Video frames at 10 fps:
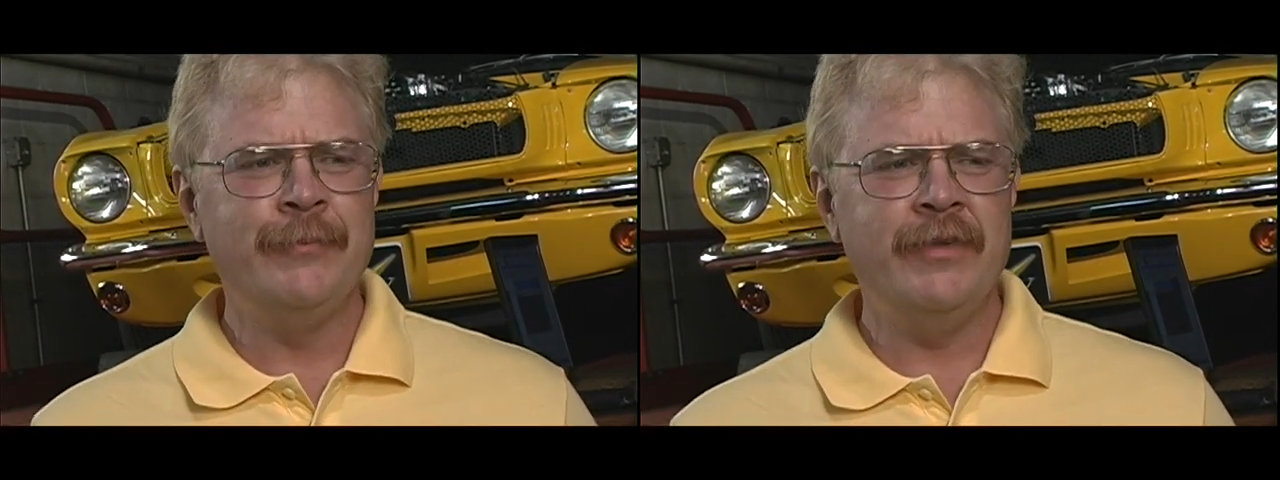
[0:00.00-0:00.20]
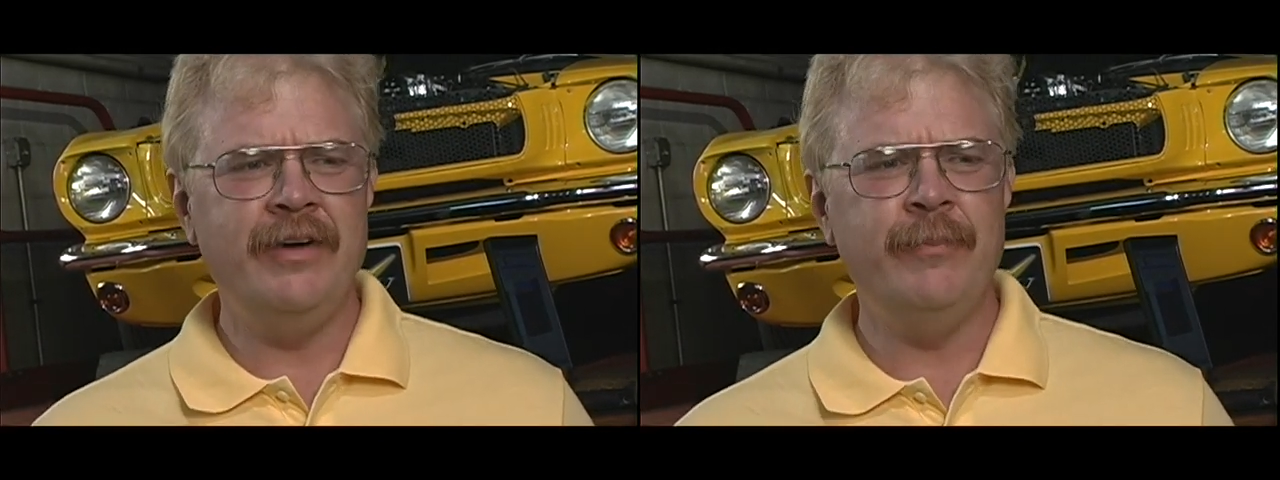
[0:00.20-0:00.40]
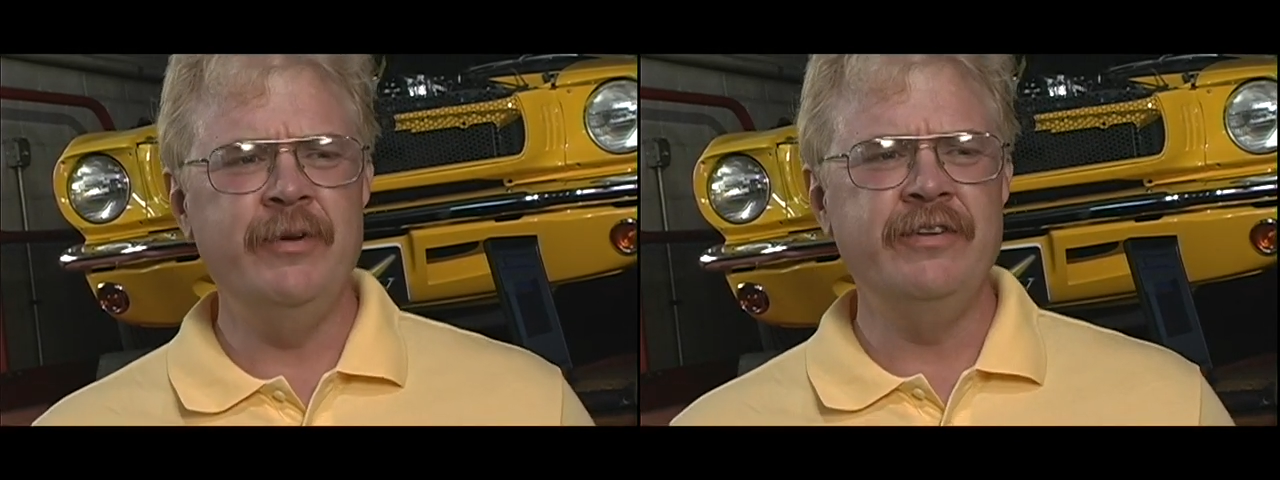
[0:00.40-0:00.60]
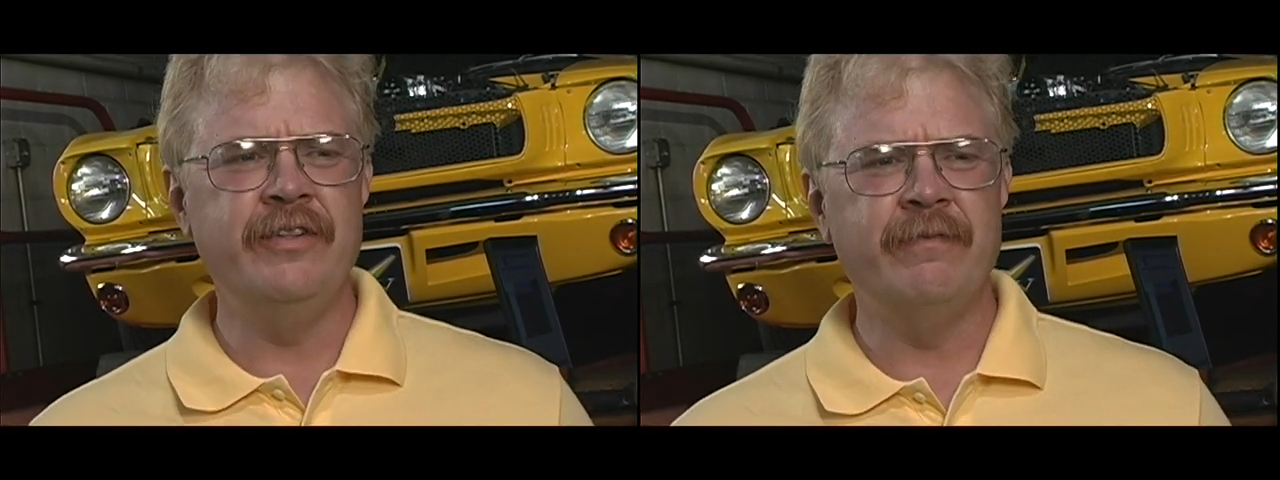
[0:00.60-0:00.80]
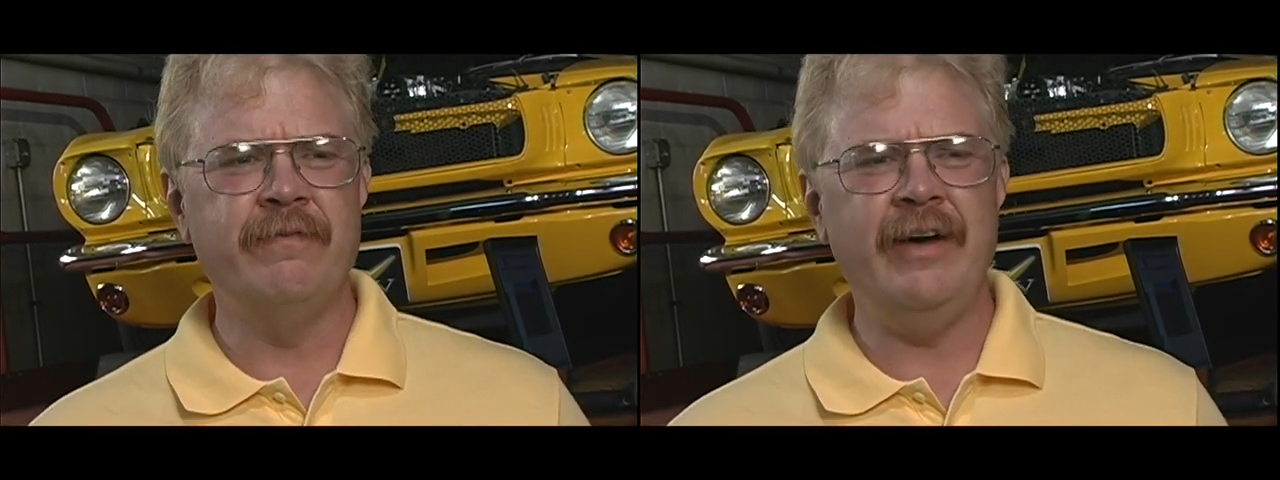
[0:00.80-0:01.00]
up into the
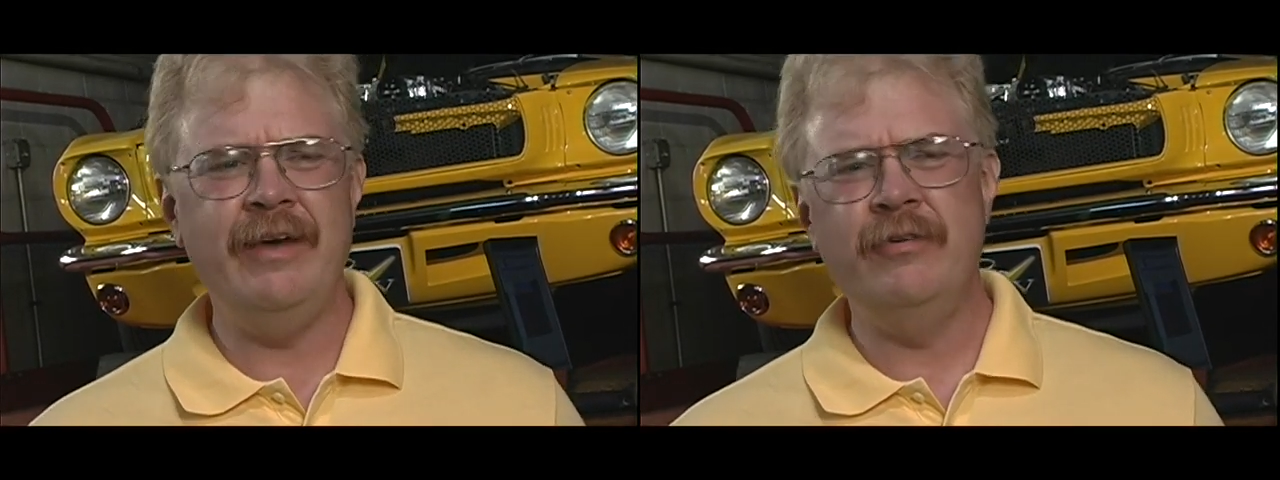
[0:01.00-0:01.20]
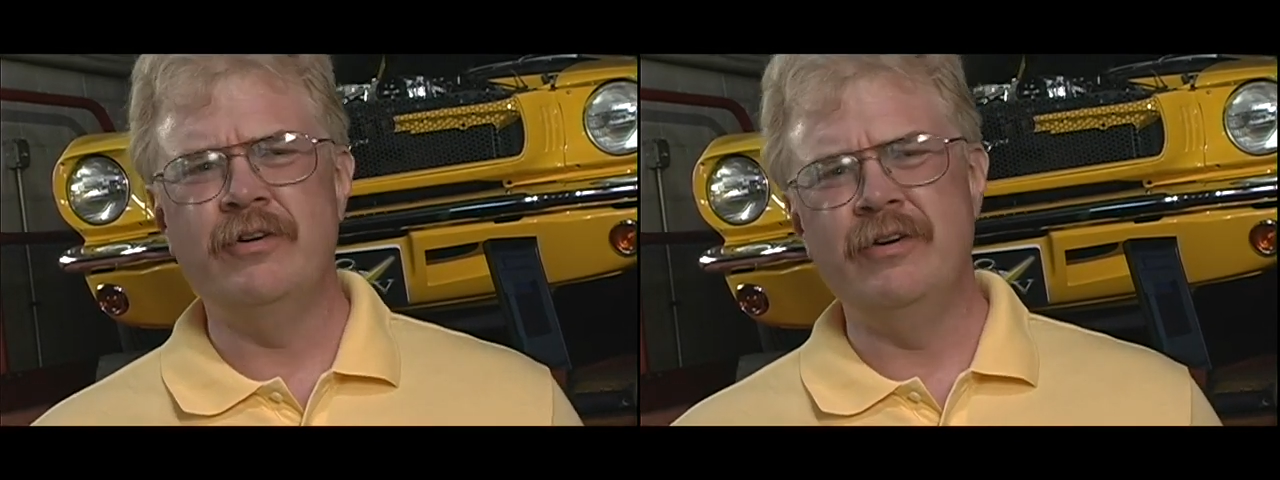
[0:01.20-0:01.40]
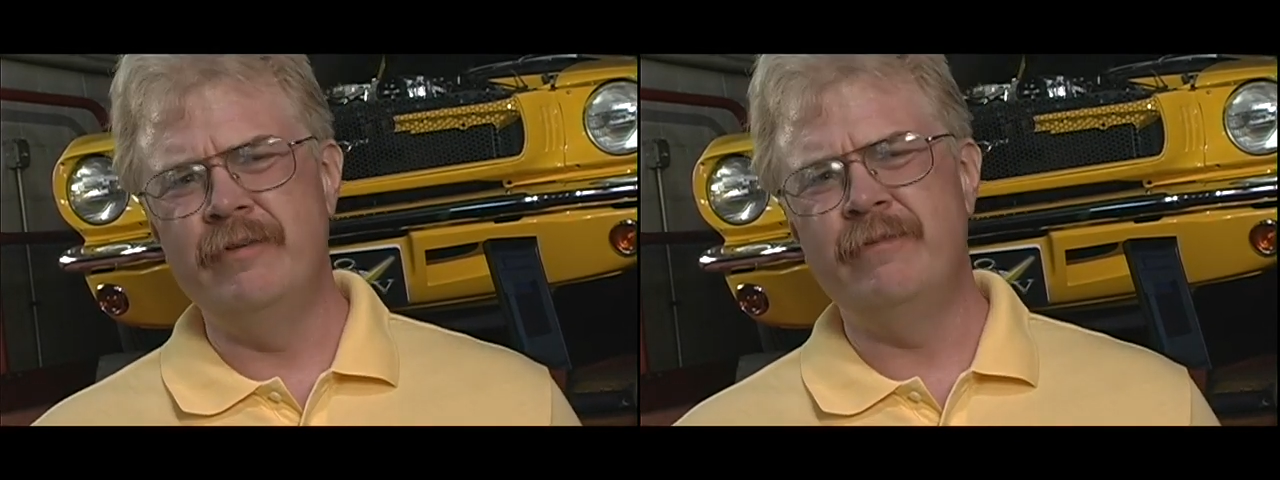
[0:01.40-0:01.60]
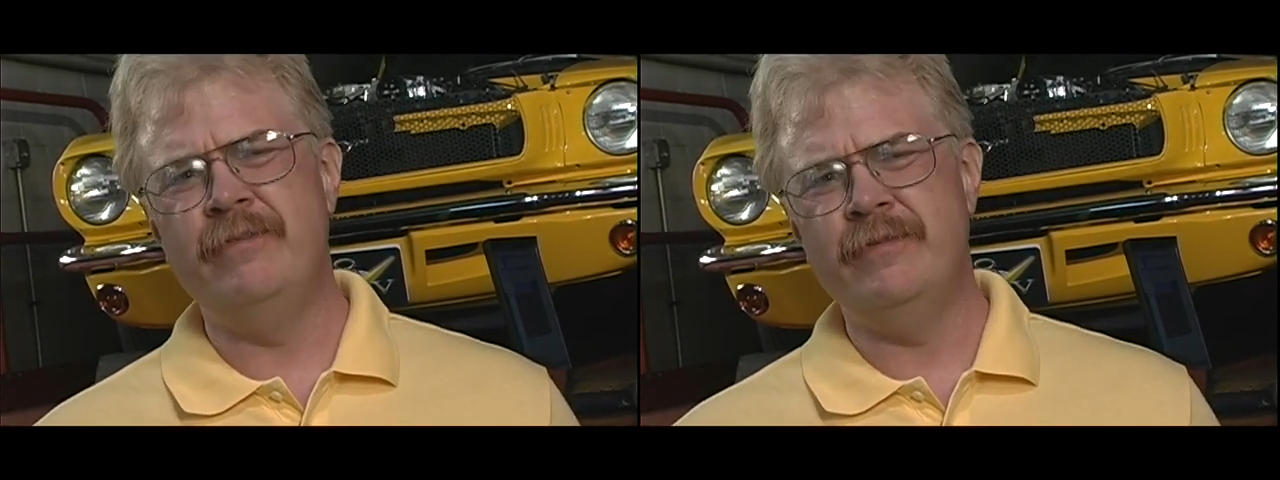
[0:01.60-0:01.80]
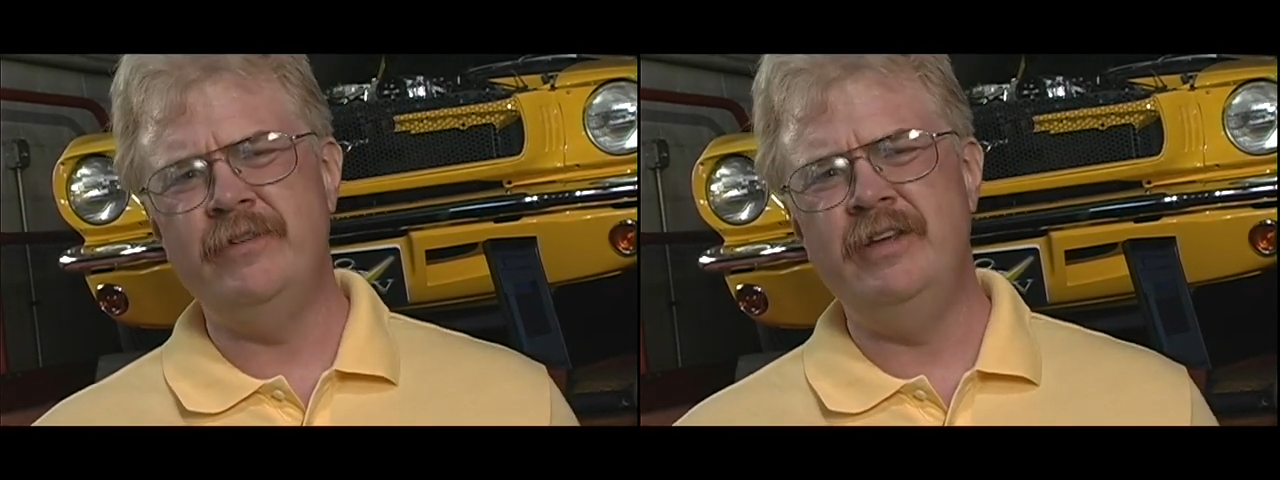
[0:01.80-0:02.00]

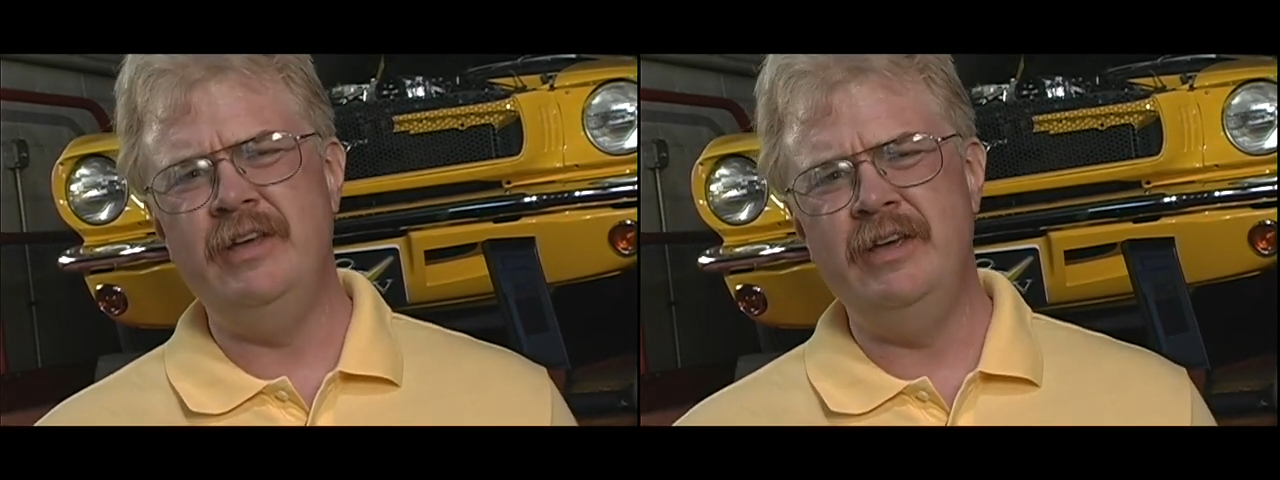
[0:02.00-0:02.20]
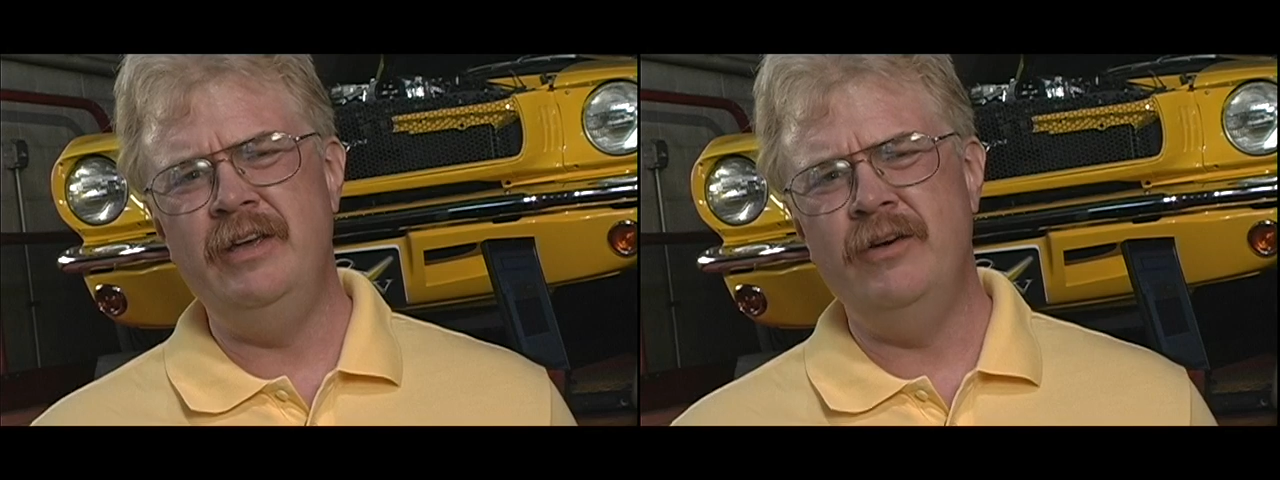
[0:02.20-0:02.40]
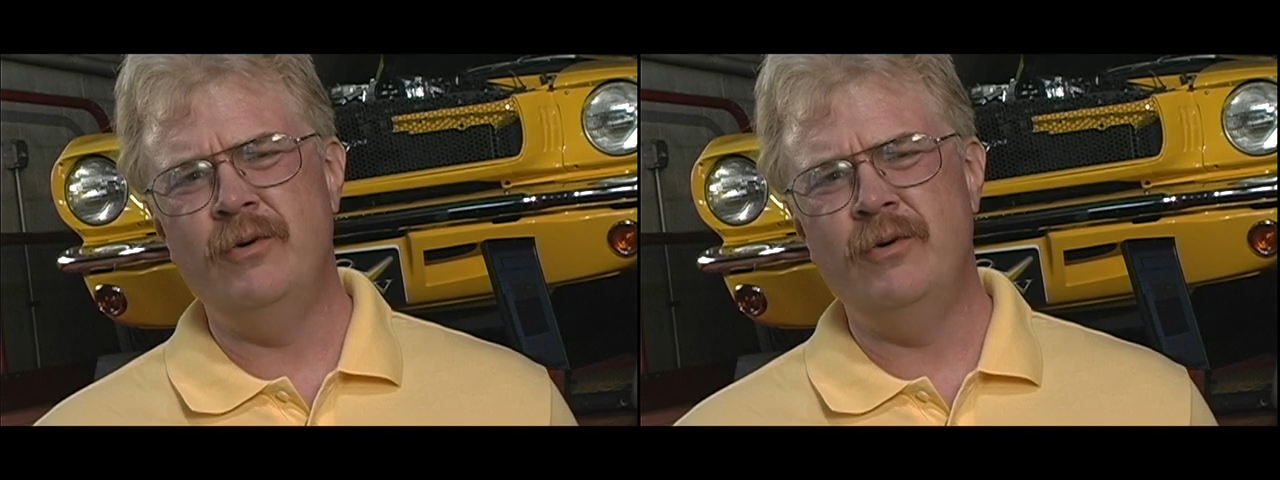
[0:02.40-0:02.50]
550